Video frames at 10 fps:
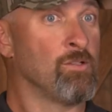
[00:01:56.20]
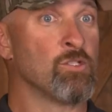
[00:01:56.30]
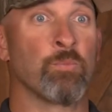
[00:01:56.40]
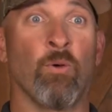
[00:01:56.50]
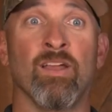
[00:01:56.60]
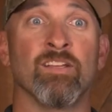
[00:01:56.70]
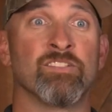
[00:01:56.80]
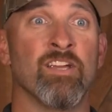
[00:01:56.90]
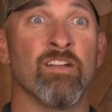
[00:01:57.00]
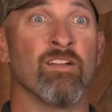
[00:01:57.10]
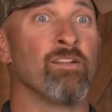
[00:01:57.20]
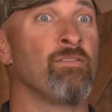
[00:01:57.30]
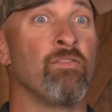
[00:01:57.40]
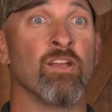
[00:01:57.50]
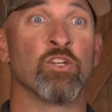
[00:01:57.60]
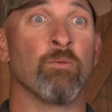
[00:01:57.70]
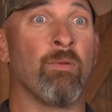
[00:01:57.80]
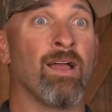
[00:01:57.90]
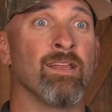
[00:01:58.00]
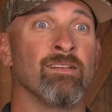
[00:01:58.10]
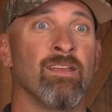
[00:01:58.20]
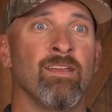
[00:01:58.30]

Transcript: Spring is here, fish are biting.